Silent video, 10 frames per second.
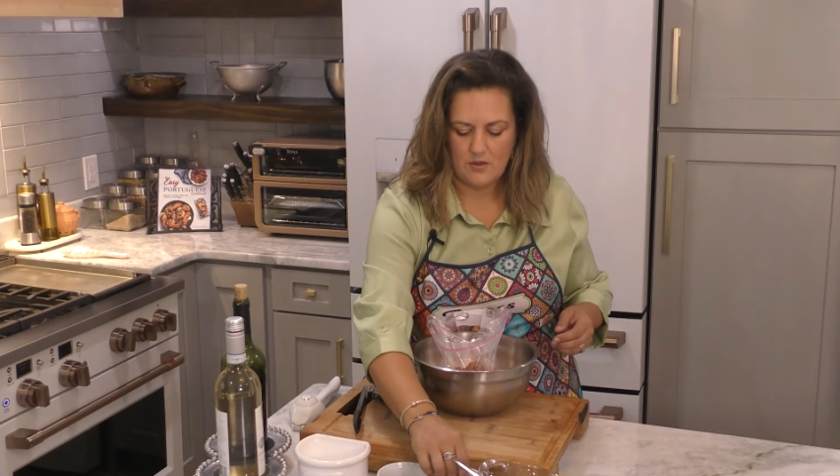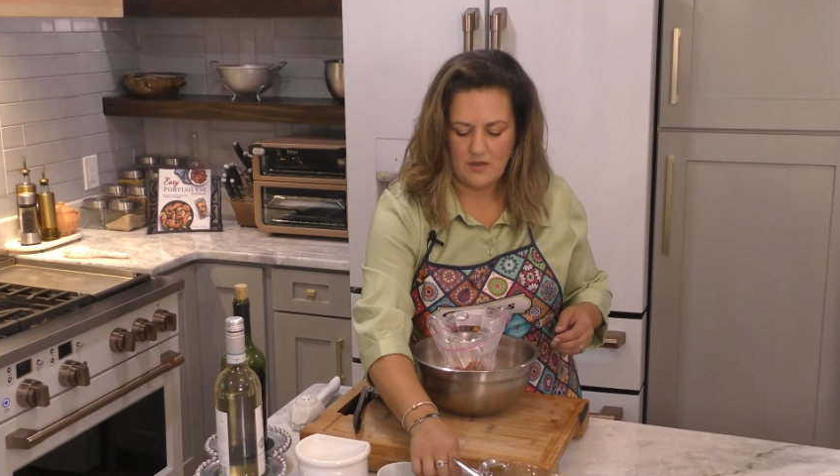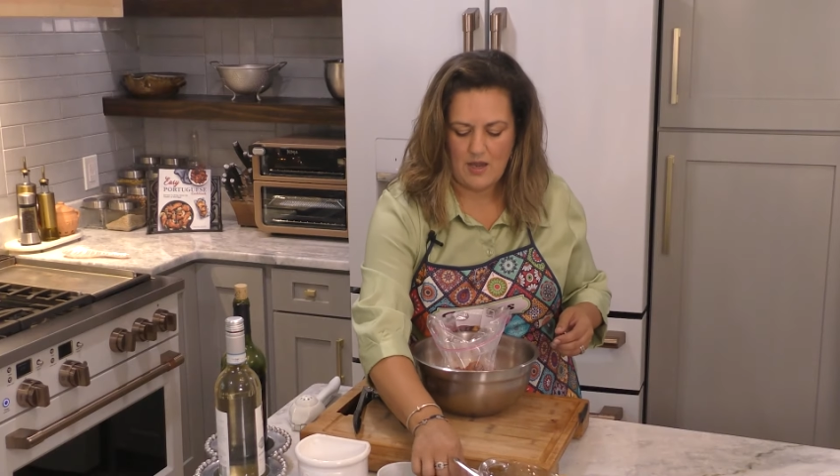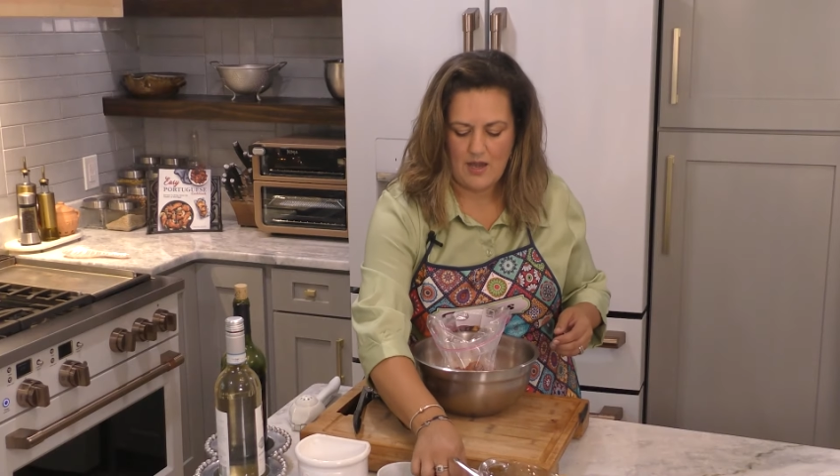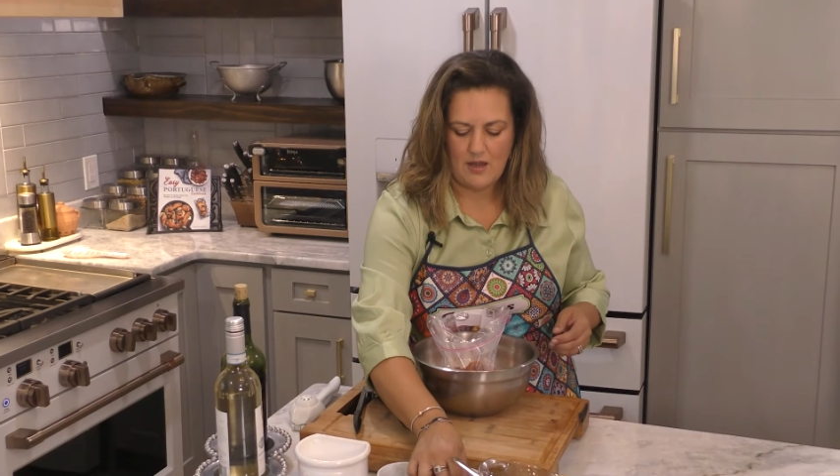
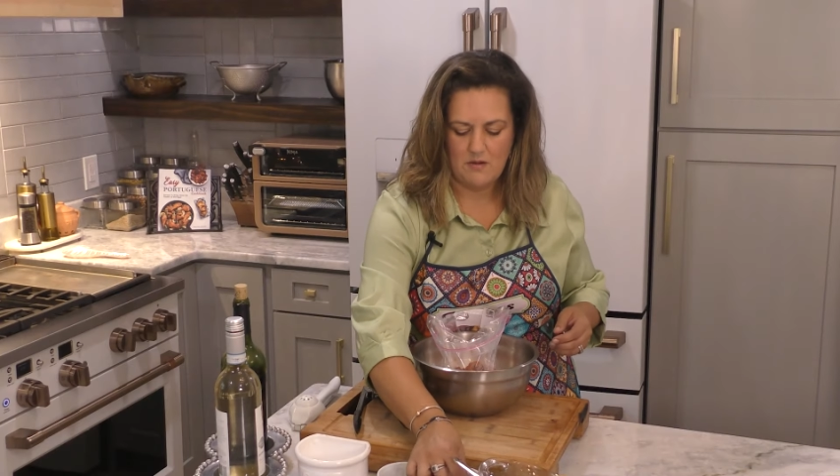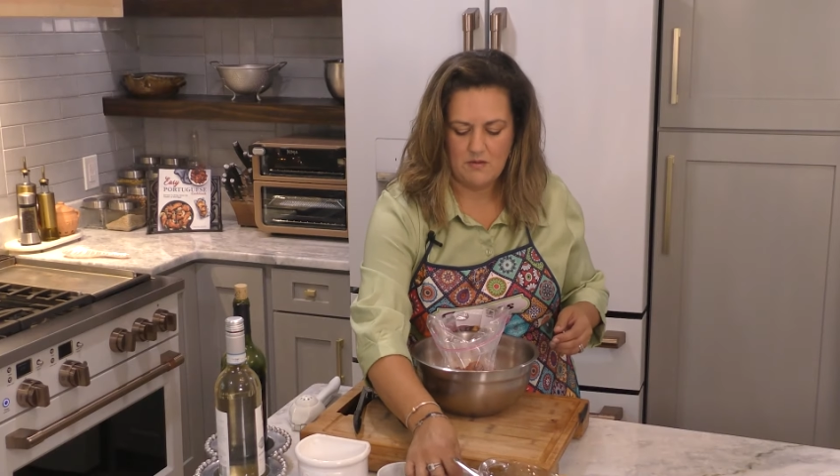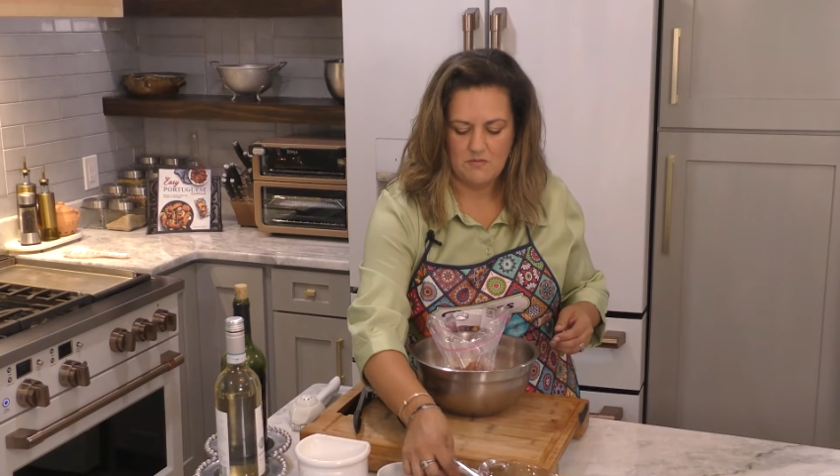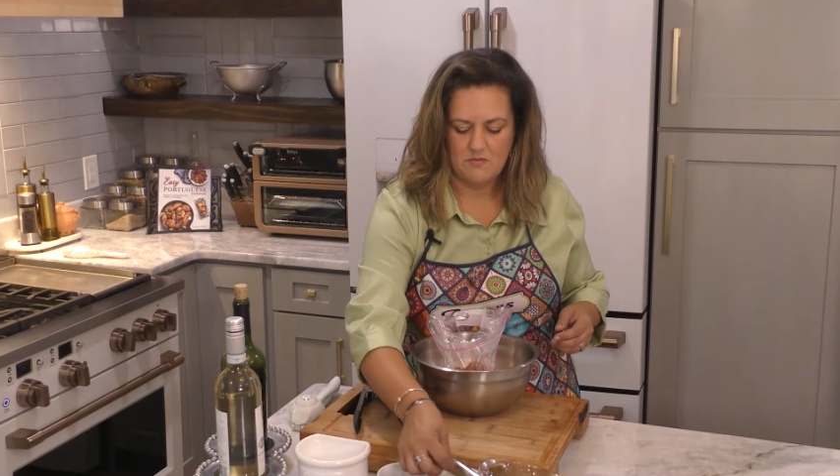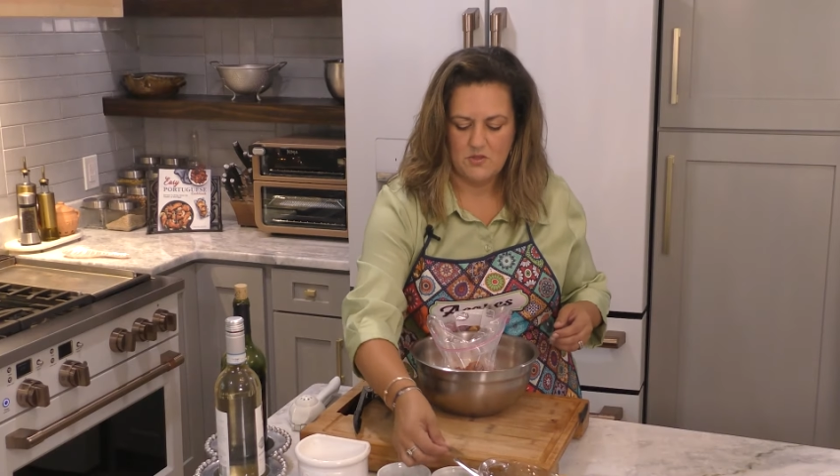Gonna add
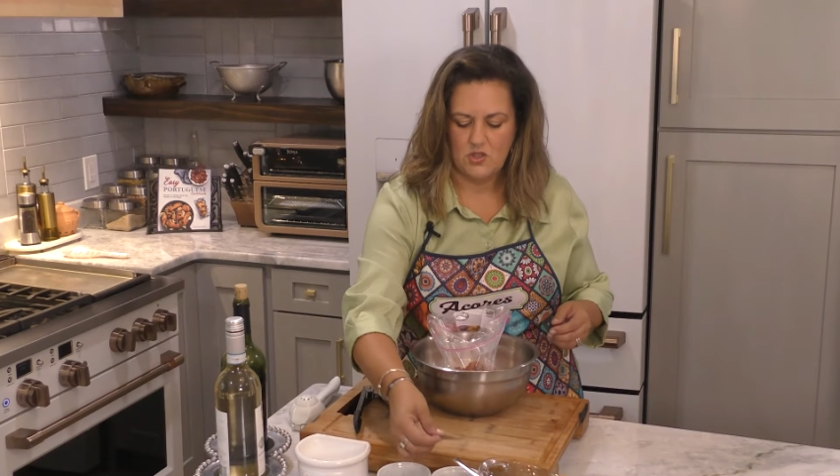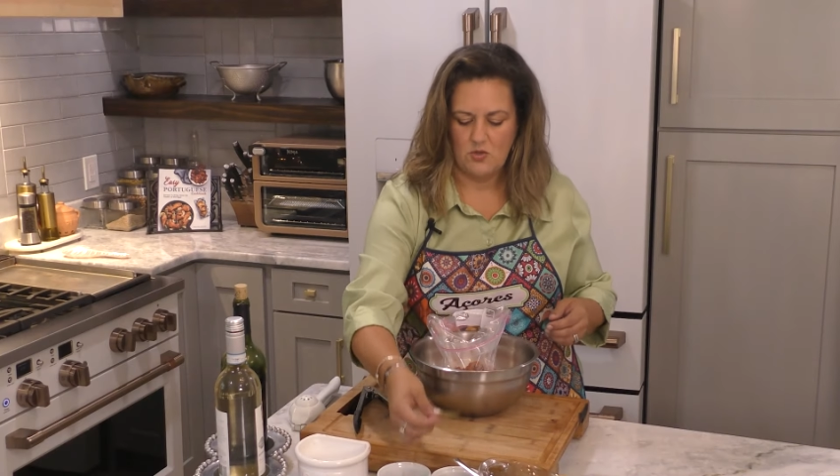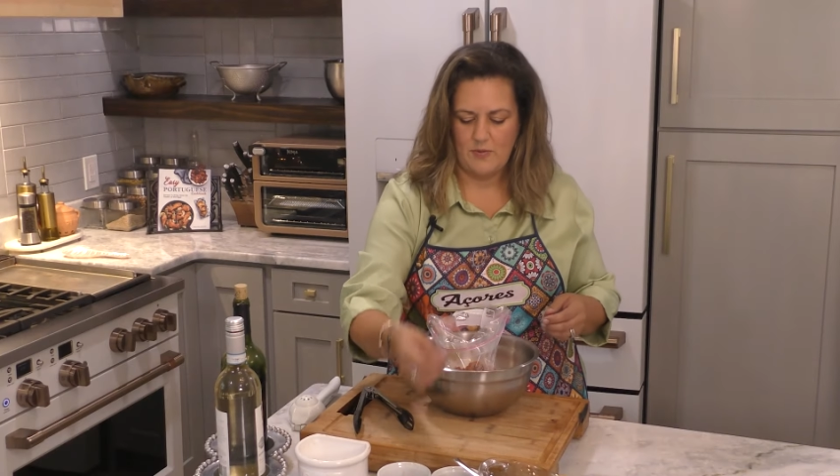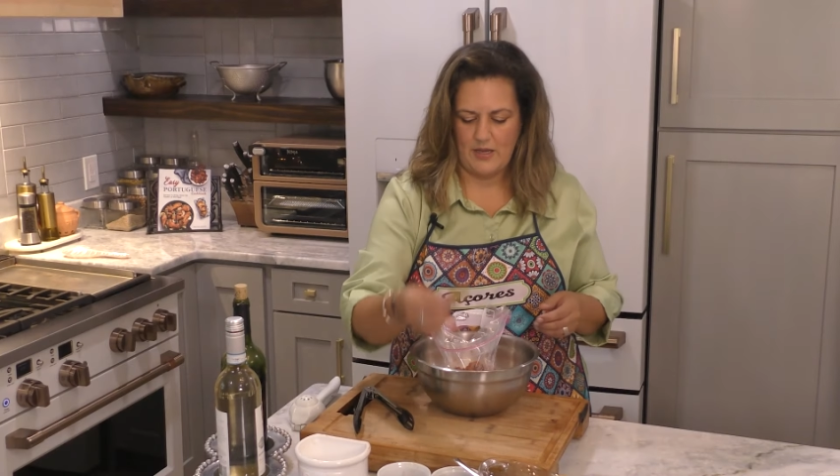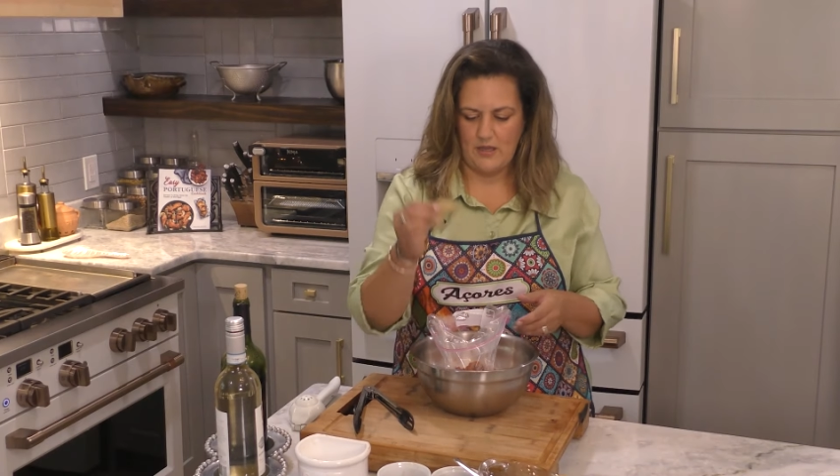
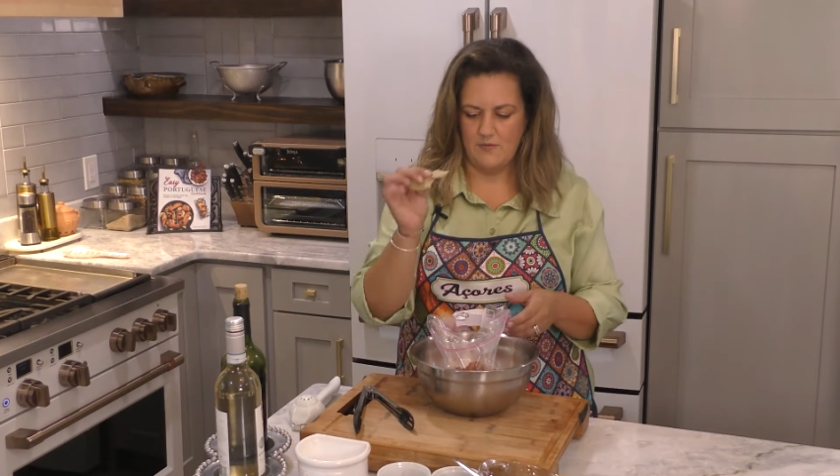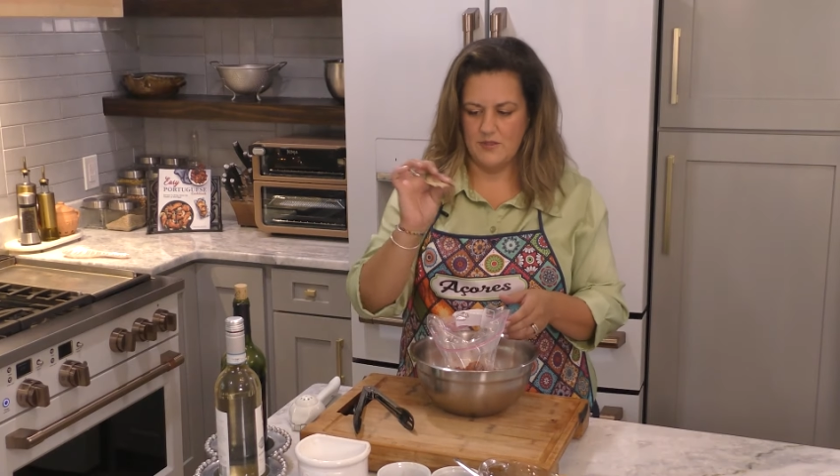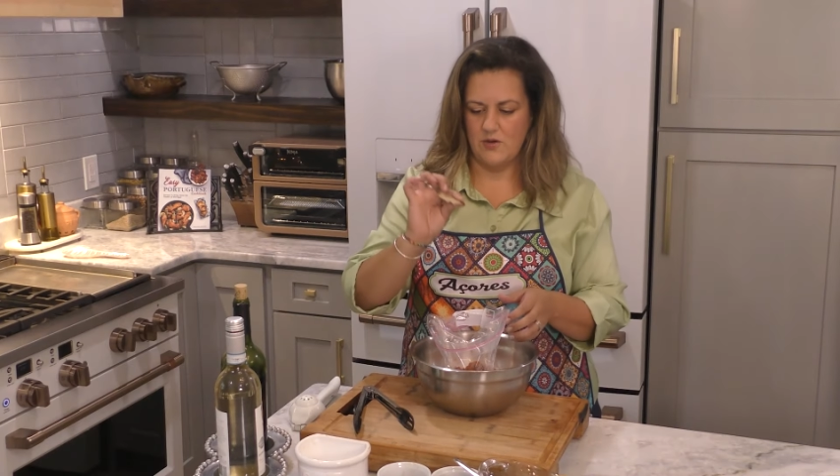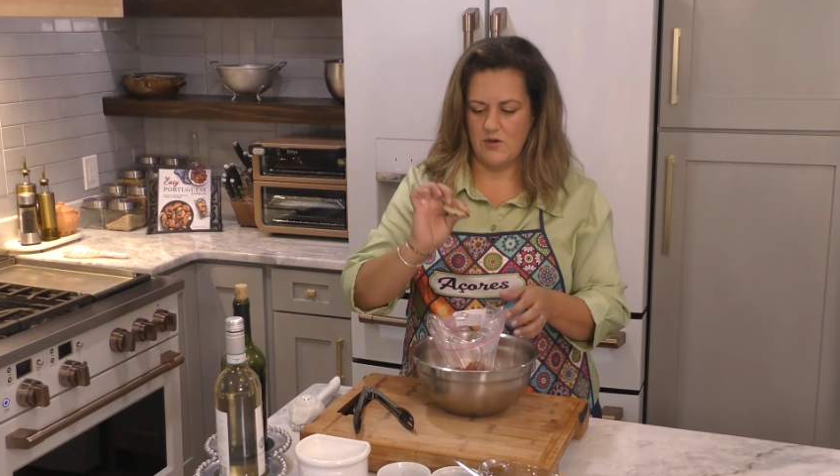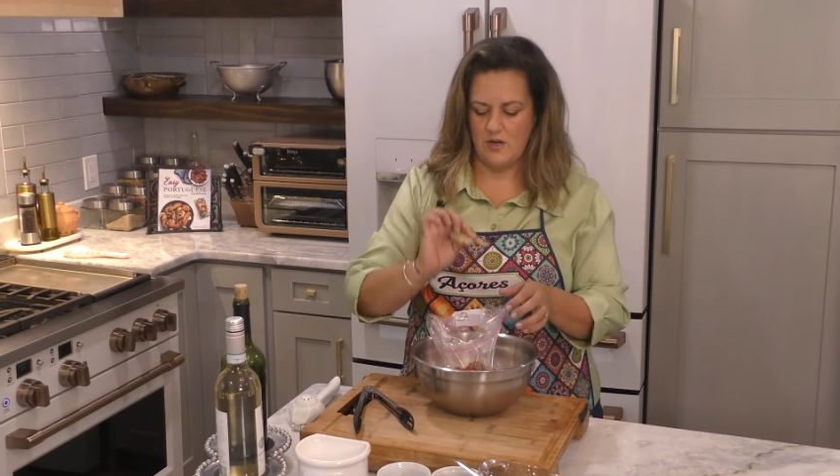2 bay
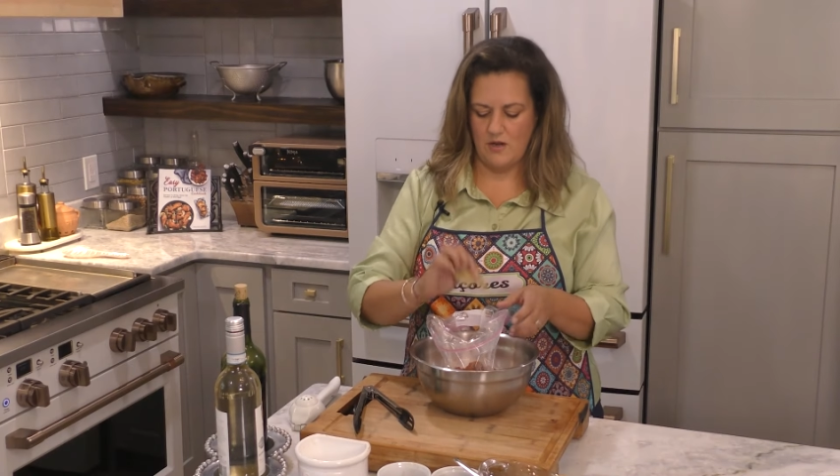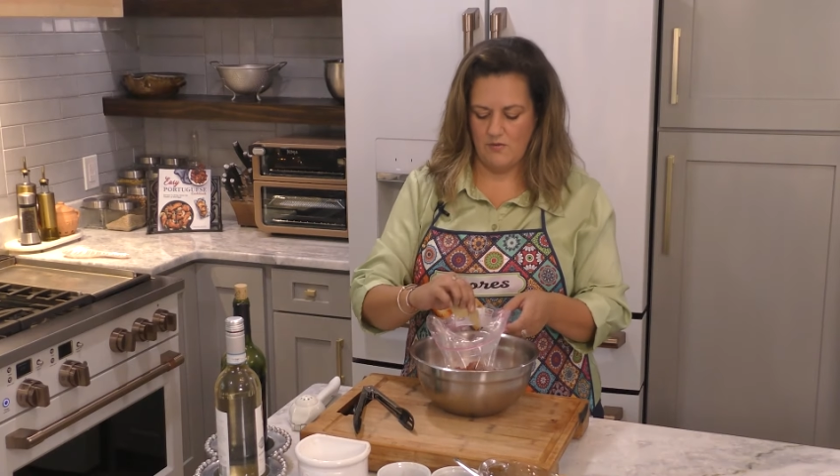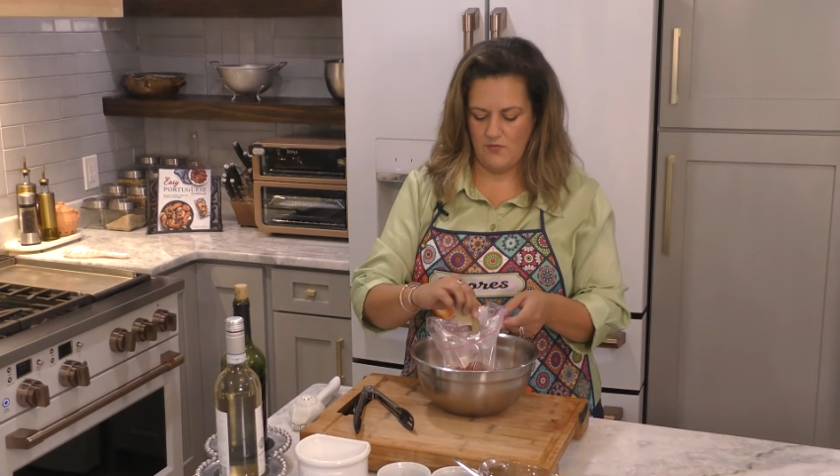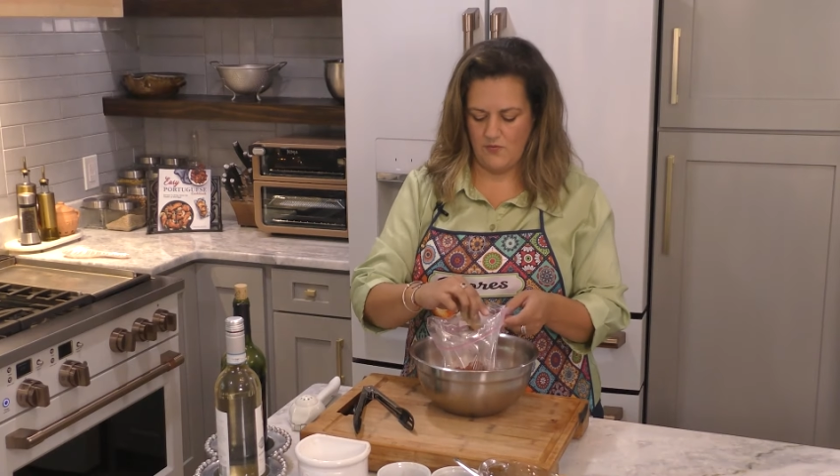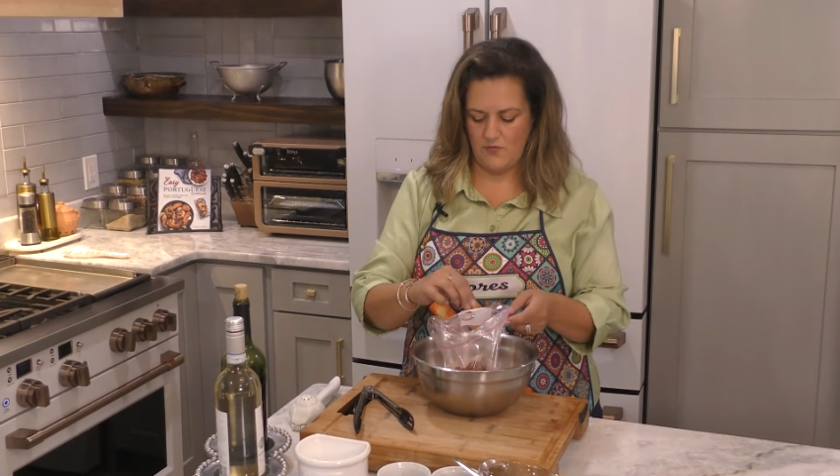leaves are enough,